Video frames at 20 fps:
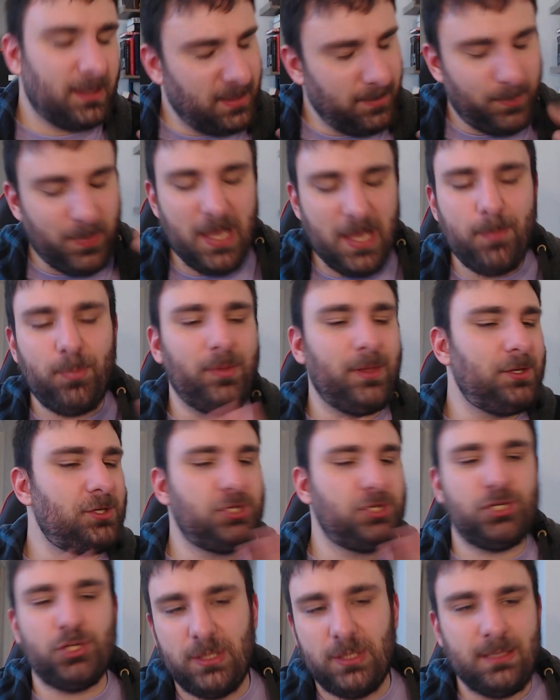people that
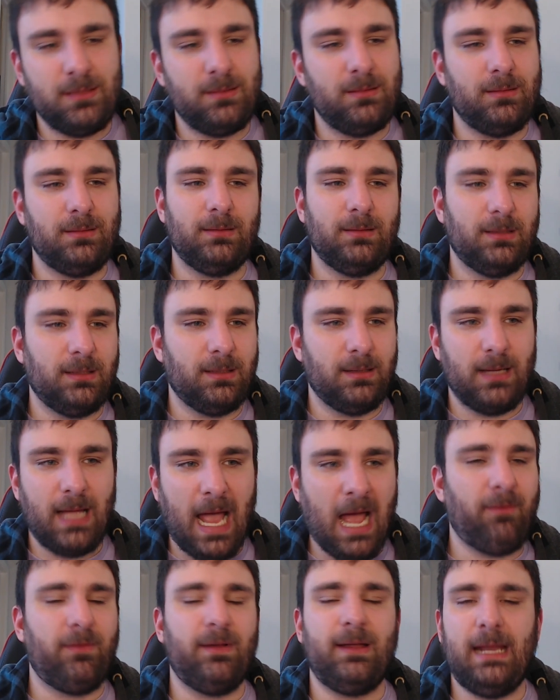shouldn't
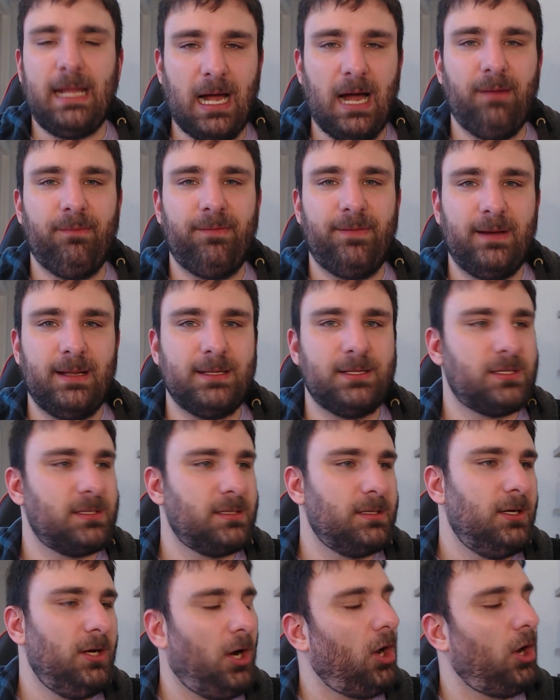have any confidence
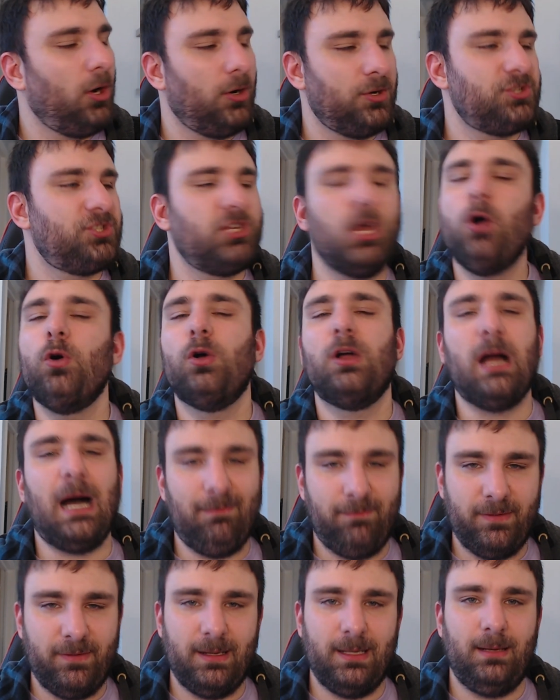are so
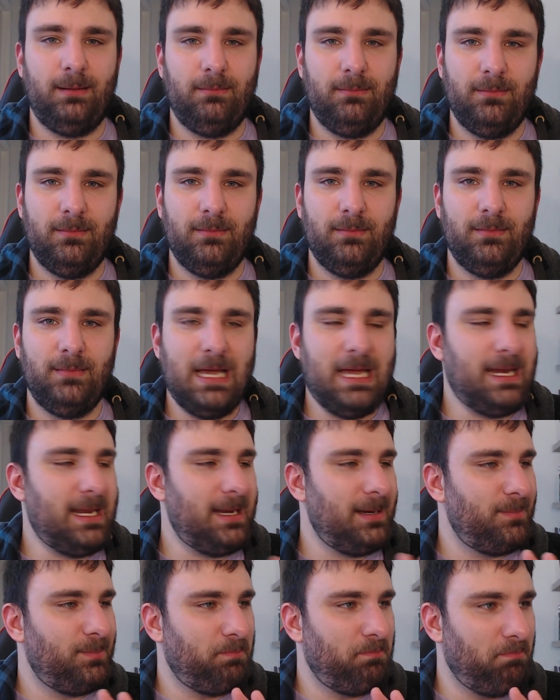confident, and
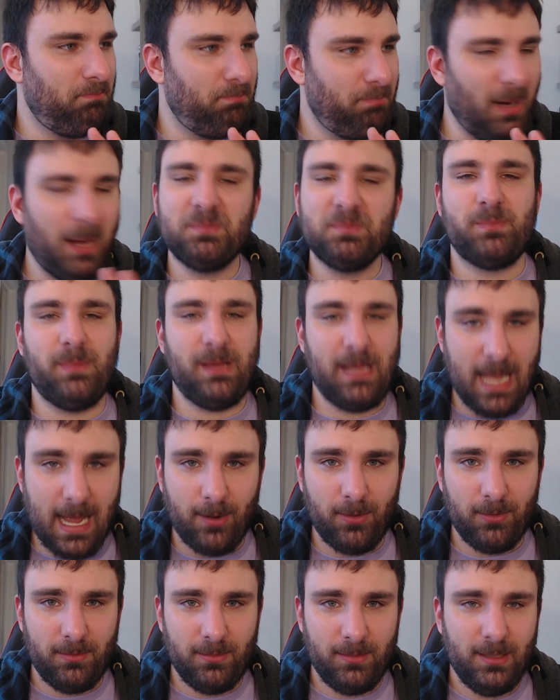it bums me out.